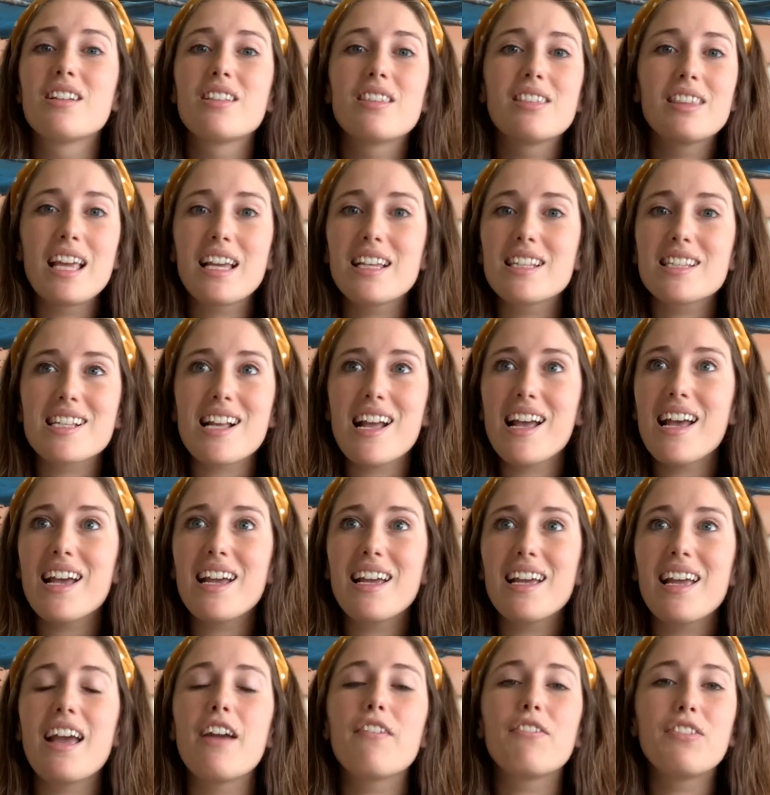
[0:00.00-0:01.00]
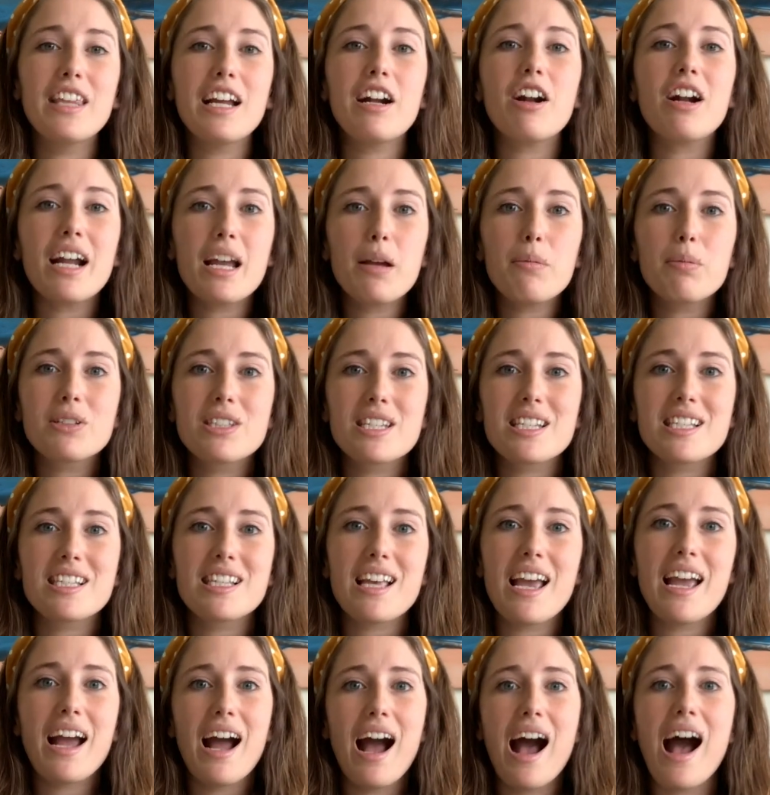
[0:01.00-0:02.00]
They say, if they're able to
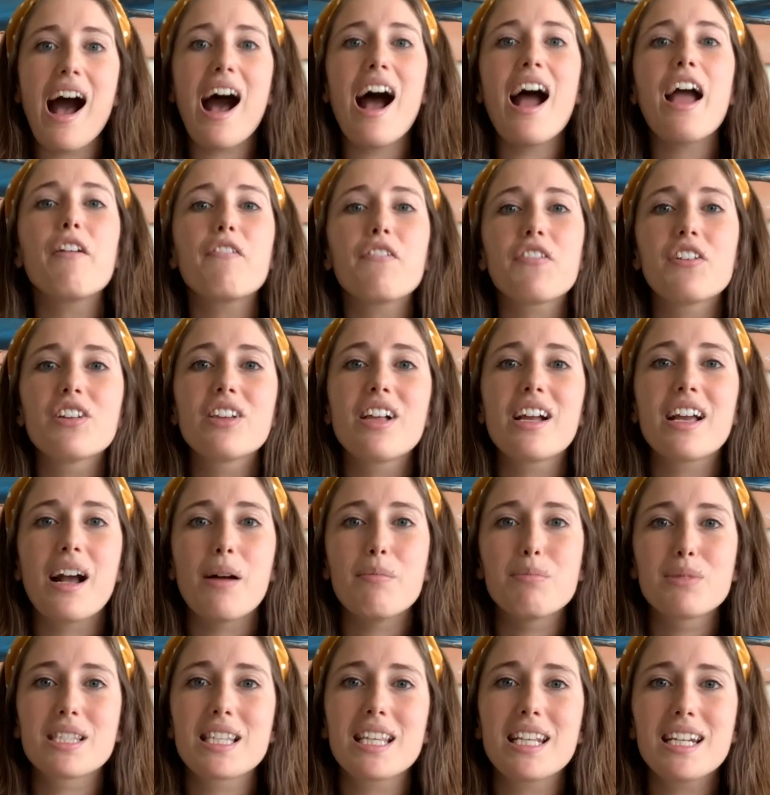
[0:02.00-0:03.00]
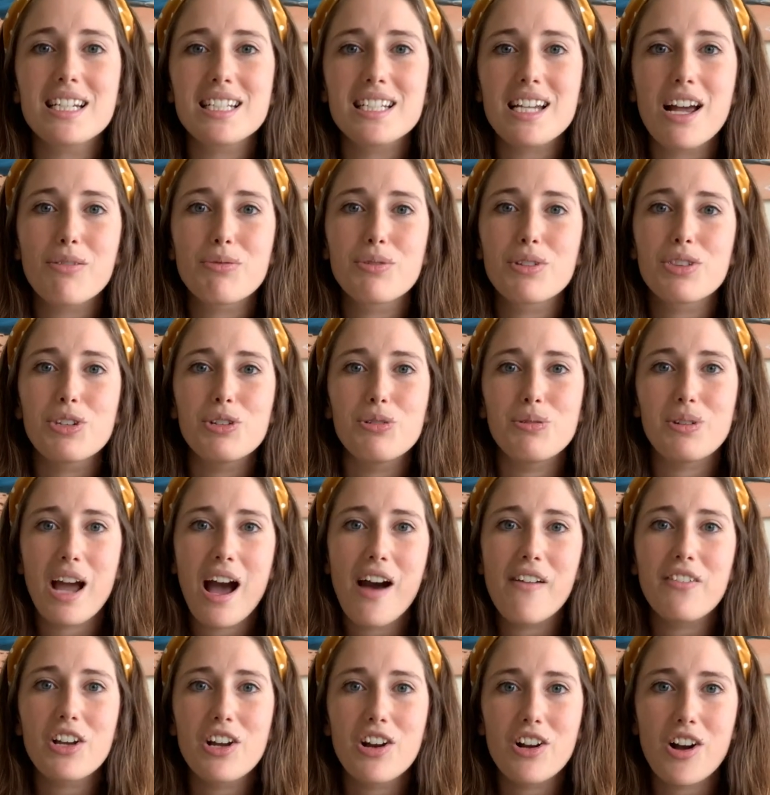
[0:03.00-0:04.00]
say, I feel like I'm sitting down with you and
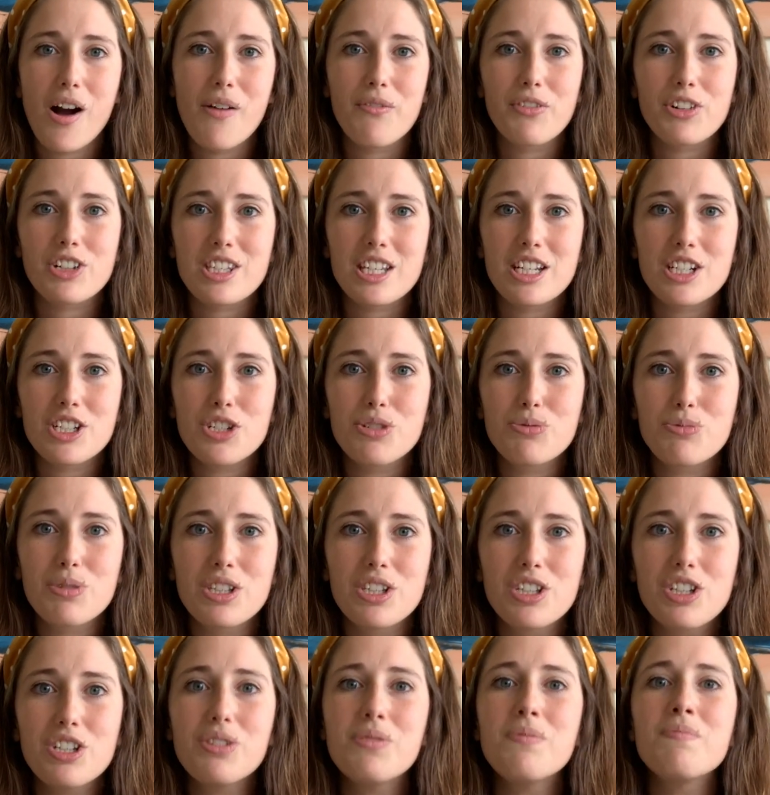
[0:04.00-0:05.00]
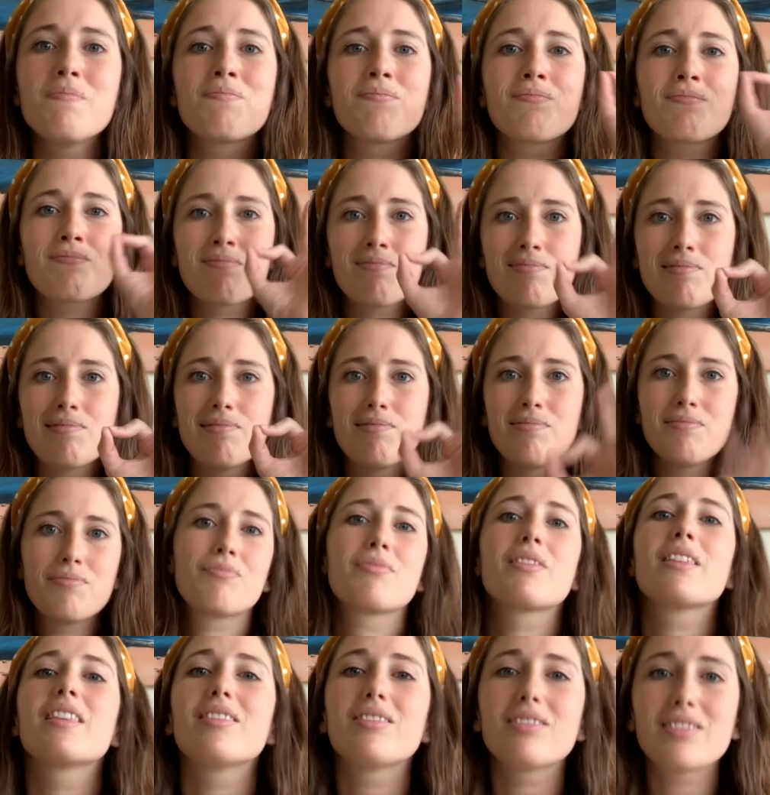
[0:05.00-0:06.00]
having a conversation with you,
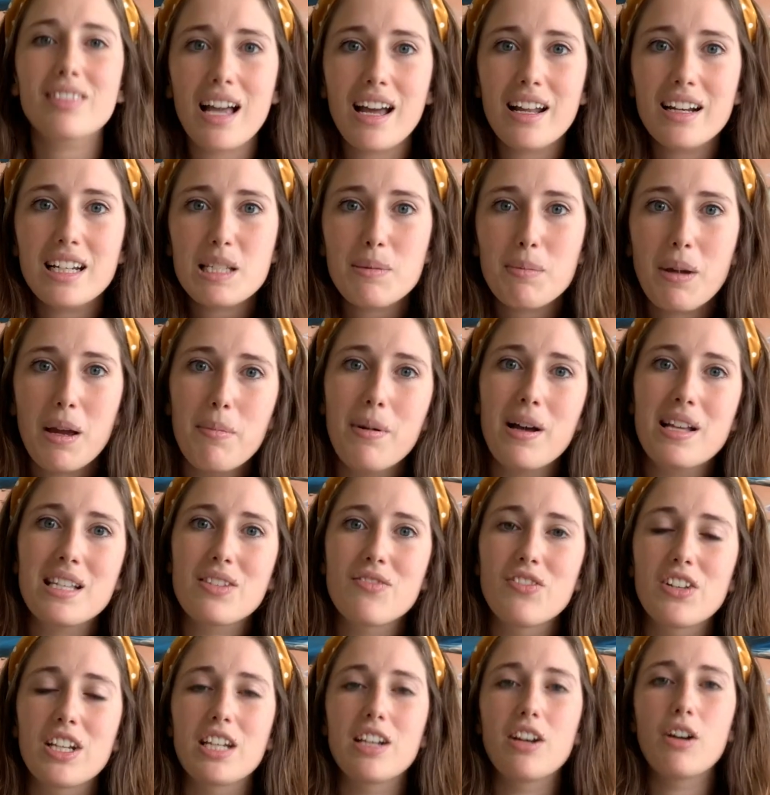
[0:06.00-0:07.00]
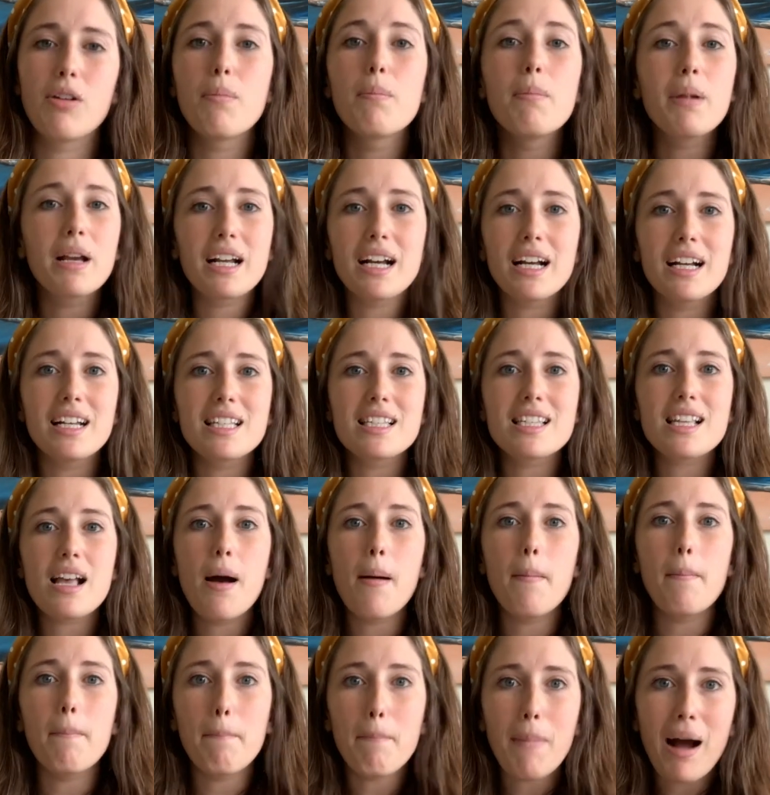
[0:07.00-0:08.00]
that is my best video. Because
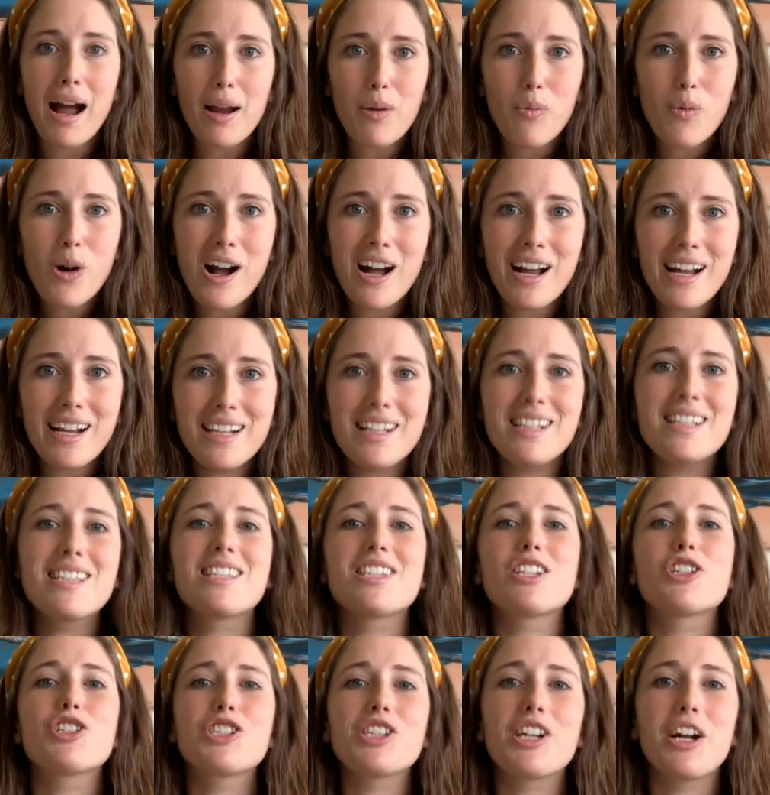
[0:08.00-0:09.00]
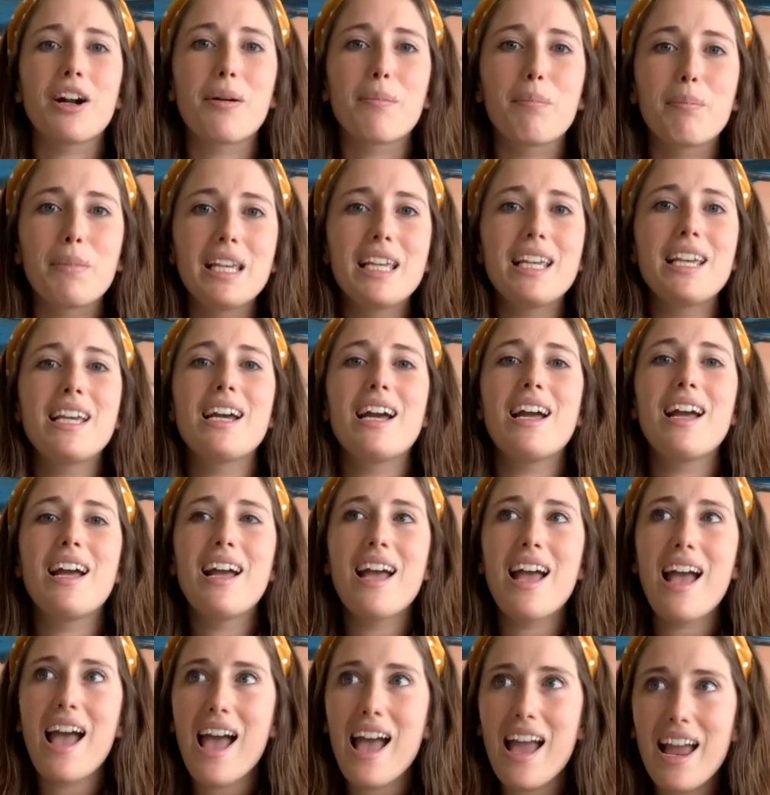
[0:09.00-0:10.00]
my why is to share me
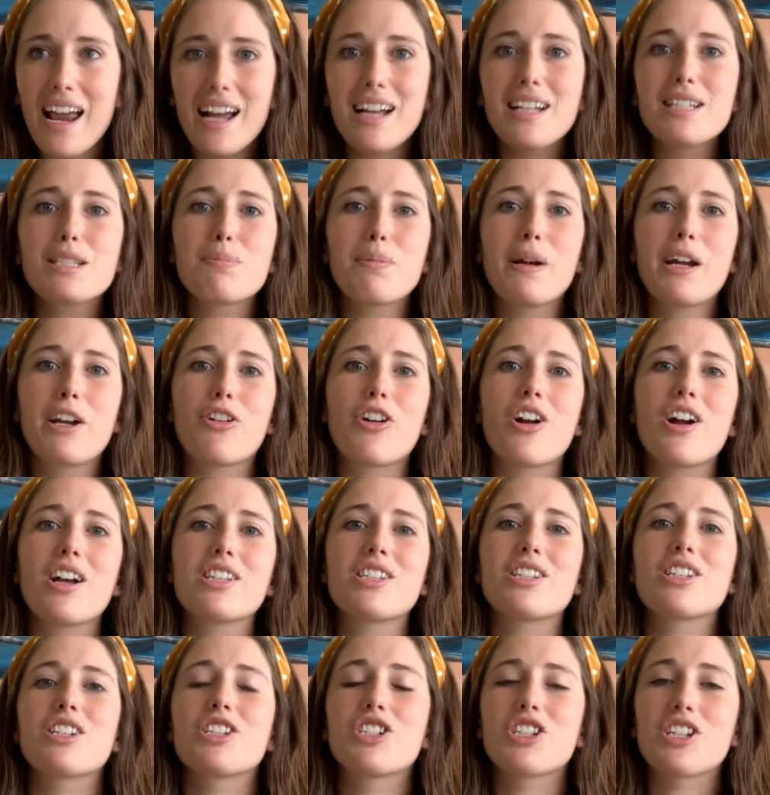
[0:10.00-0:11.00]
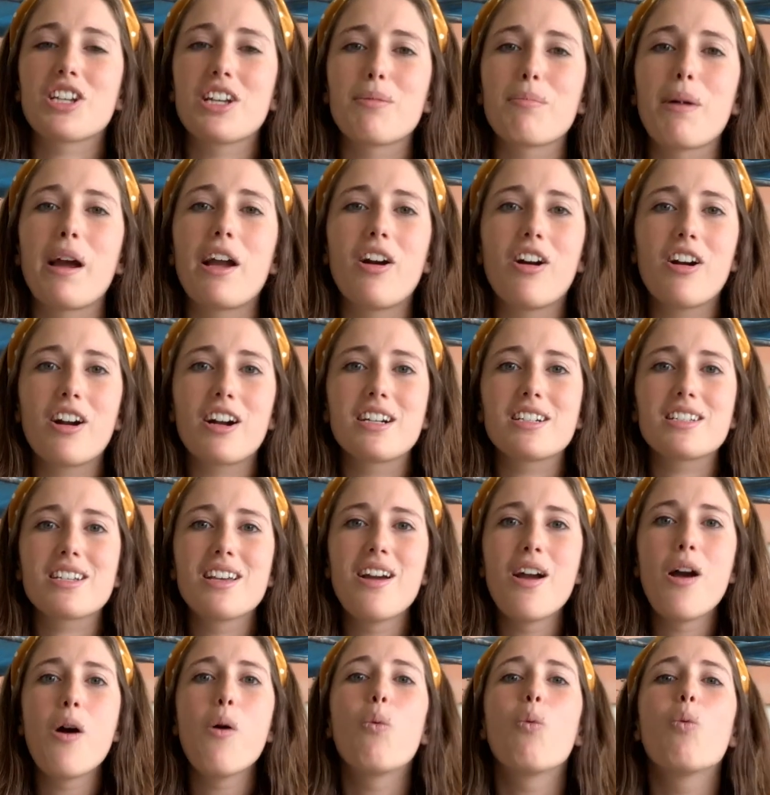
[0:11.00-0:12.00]
and my cross-stitching and my art
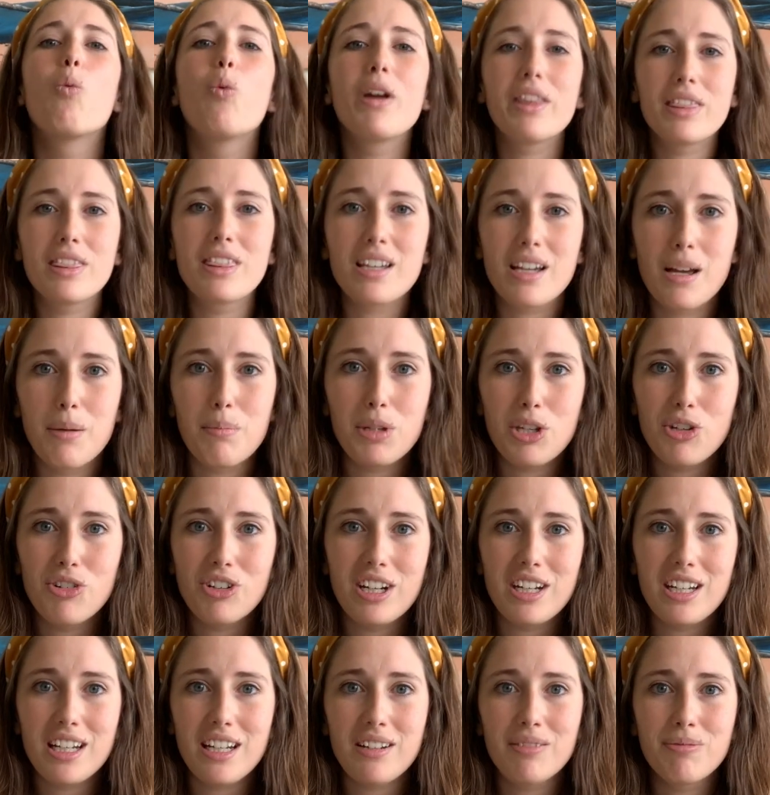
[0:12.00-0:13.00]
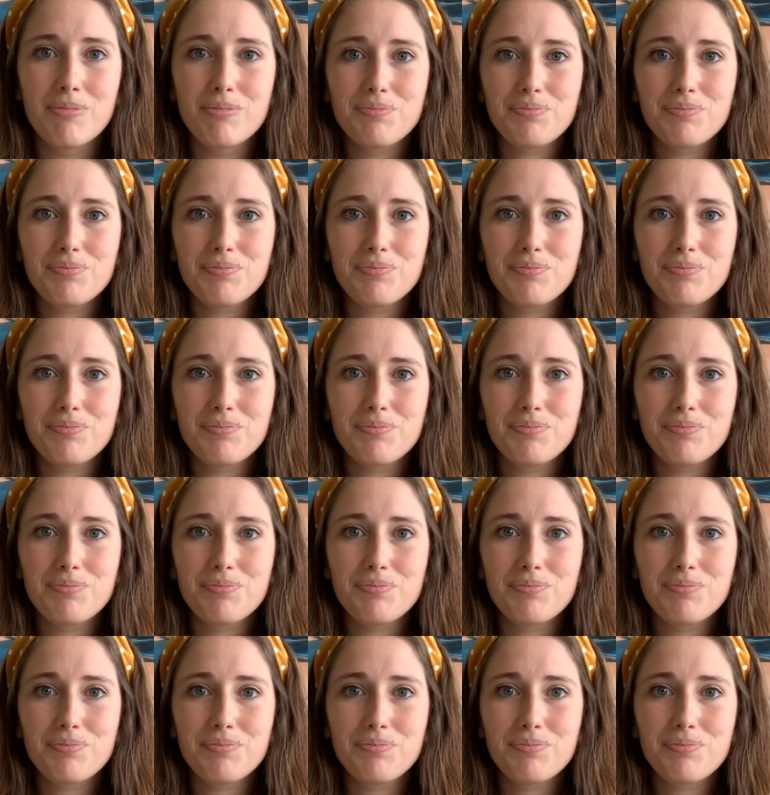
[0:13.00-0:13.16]
with the community.